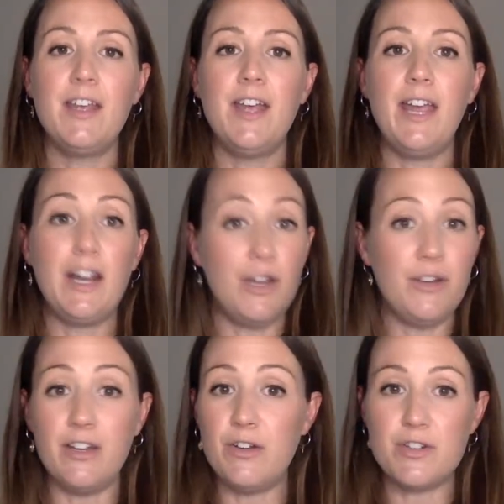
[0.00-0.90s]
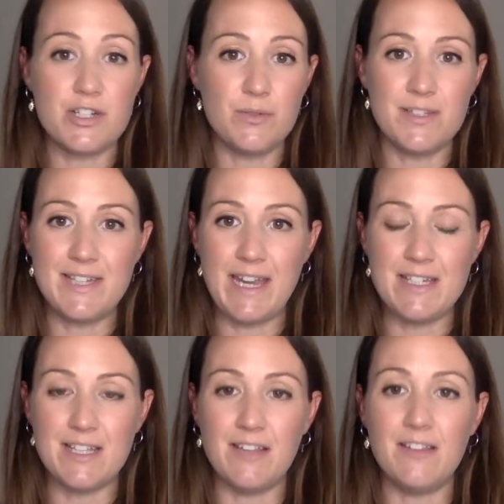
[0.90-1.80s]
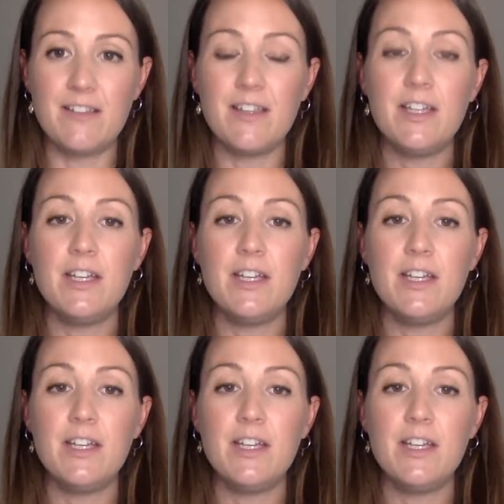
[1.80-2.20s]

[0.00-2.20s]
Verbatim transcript: including nutritional status.